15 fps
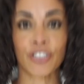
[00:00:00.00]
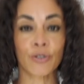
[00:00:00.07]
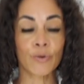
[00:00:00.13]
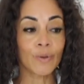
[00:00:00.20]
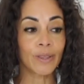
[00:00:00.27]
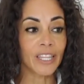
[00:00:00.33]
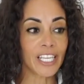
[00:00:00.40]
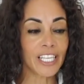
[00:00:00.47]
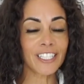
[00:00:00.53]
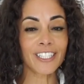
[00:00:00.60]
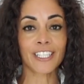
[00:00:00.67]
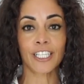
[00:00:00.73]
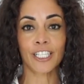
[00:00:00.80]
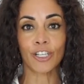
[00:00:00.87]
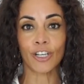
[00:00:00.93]
to
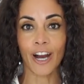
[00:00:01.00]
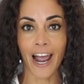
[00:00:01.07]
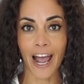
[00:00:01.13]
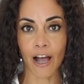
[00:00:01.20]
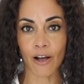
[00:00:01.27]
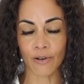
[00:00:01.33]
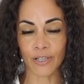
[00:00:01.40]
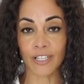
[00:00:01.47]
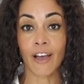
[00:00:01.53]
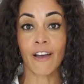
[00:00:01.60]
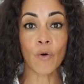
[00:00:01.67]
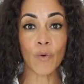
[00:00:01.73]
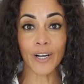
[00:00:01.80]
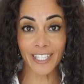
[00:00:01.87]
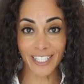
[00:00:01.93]
list your house
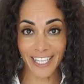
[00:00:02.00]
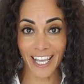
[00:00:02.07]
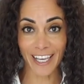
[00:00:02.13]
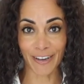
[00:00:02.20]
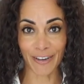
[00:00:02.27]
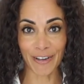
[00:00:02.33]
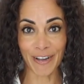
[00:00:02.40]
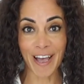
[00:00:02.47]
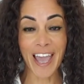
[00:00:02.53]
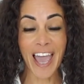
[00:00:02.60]
for sale